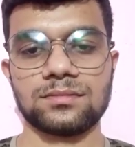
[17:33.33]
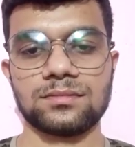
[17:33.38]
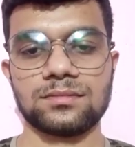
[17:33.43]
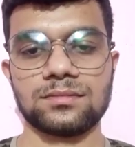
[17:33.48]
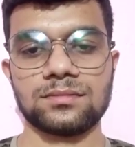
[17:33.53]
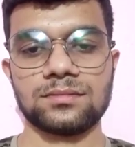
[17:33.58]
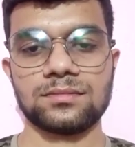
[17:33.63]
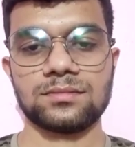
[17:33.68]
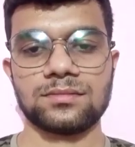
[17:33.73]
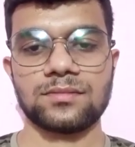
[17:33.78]

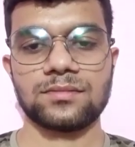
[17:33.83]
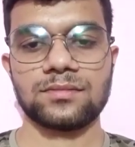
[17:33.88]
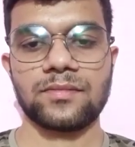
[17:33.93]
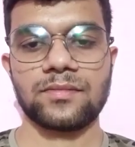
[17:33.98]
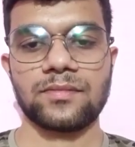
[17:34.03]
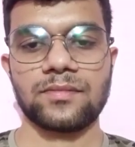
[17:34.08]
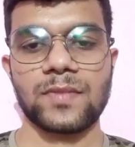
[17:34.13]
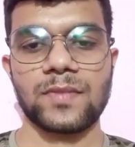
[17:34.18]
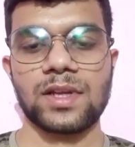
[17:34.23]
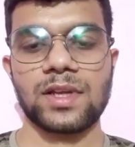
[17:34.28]
food product
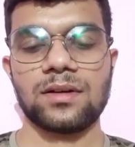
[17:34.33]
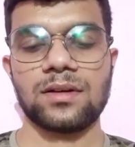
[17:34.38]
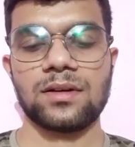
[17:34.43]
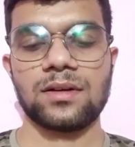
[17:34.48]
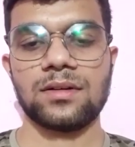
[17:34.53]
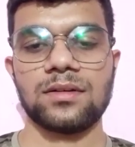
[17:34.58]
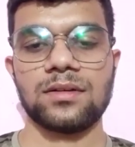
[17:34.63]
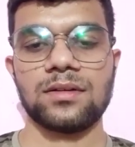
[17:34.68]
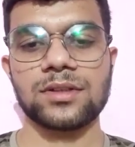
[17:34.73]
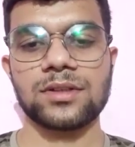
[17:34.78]
technology,
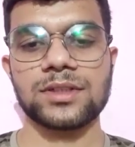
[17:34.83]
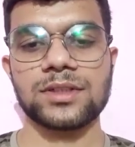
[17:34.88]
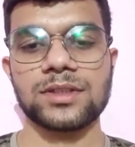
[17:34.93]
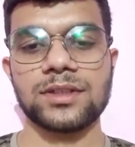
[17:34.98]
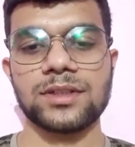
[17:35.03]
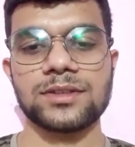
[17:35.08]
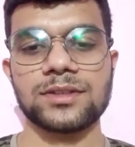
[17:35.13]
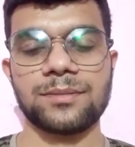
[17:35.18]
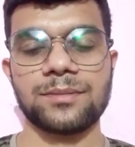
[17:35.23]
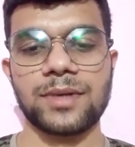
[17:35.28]
mainly
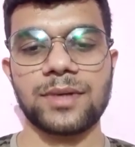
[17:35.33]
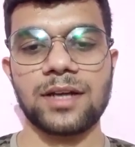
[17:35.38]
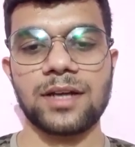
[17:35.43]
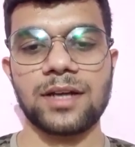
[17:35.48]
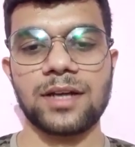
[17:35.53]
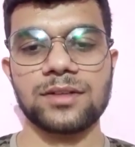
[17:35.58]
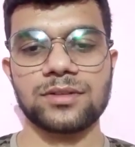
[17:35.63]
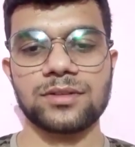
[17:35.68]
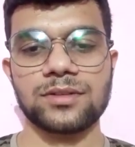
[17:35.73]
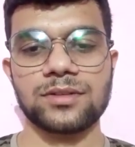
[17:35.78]

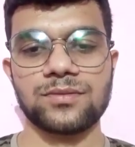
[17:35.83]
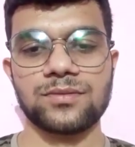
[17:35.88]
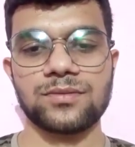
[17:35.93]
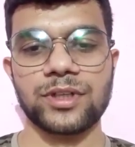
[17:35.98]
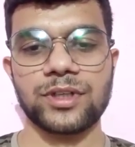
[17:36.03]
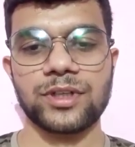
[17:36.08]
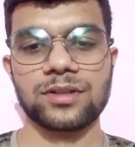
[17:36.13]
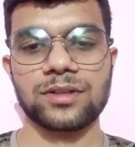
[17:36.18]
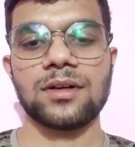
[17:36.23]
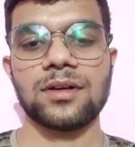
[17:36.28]
processing of
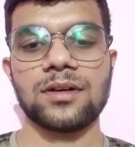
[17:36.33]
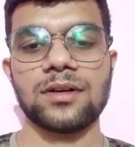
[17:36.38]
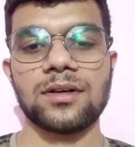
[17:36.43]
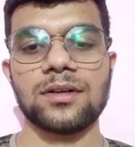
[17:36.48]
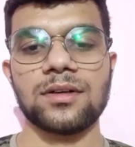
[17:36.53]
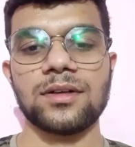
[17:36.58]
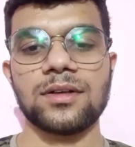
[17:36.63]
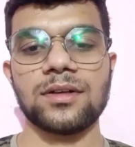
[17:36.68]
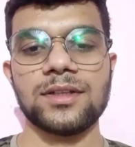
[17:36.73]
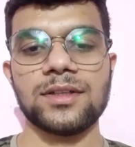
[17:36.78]
various food
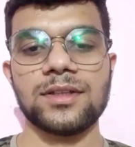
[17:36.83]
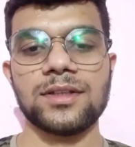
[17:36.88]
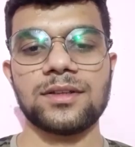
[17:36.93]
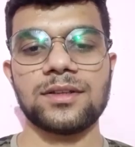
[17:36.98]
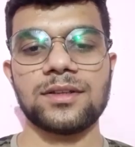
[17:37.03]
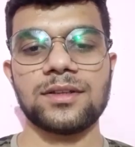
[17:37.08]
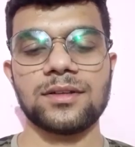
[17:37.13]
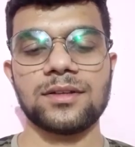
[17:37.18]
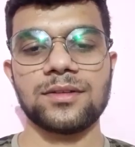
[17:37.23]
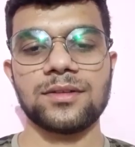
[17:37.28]
products
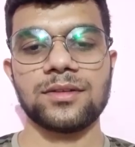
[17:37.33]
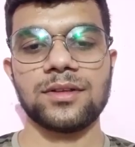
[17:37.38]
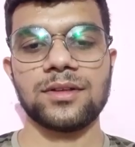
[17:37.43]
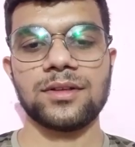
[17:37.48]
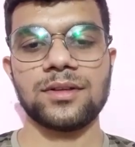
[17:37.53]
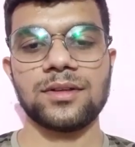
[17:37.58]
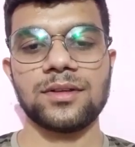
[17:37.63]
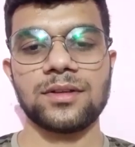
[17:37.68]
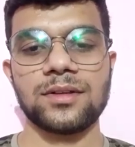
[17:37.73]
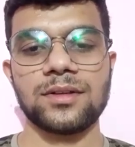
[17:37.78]

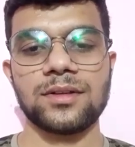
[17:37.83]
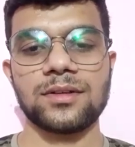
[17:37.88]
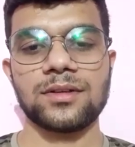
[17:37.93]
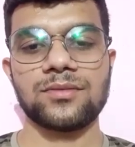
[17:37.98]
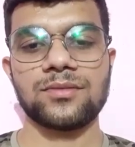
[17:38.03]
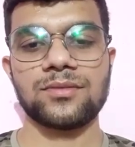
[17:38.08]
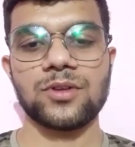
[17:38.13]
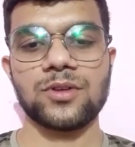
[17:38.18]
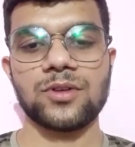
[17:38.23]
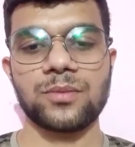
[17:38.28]
uh,
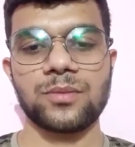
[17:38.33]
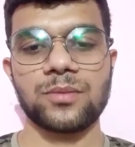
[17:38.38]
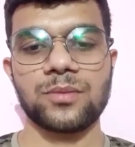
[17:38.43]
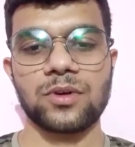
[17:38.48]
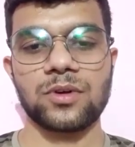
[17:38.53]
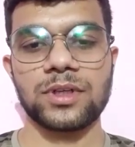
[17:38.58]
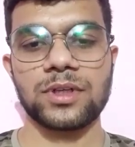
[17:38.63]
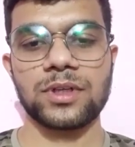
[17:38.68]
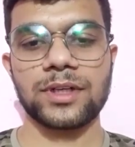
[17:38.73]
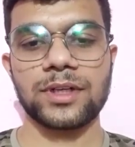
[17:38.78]
have been
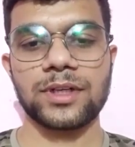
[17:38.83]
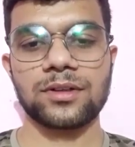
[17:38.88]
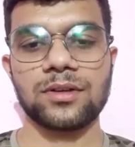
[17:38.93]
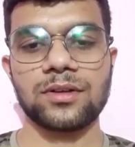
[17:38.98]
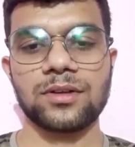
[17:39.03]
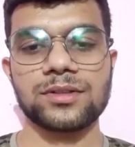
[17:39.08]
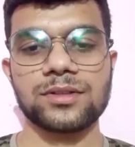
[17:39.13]
studied